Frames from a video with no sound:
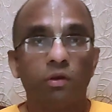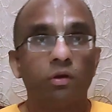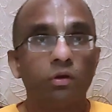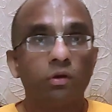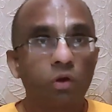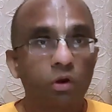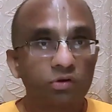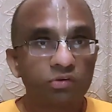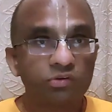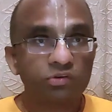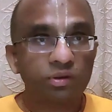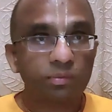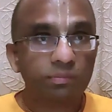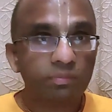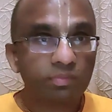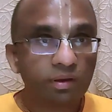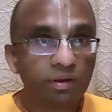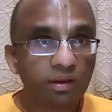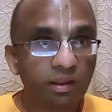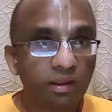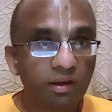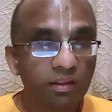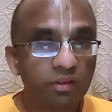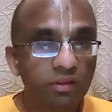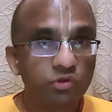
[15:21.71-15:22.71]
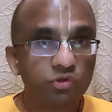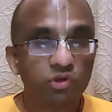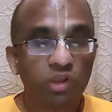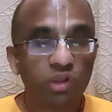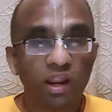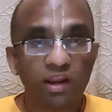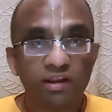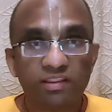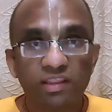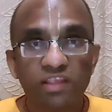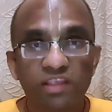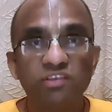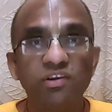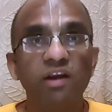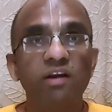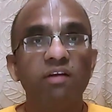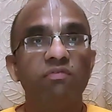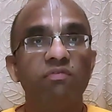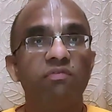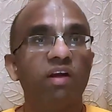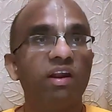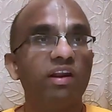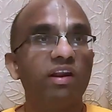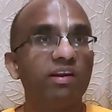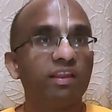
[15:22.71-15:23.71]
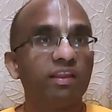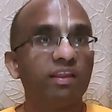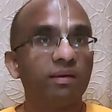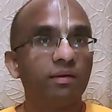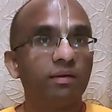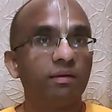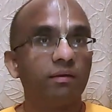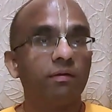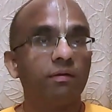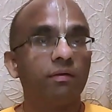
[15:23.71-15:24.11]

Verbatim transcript: got some courage and they started fighting.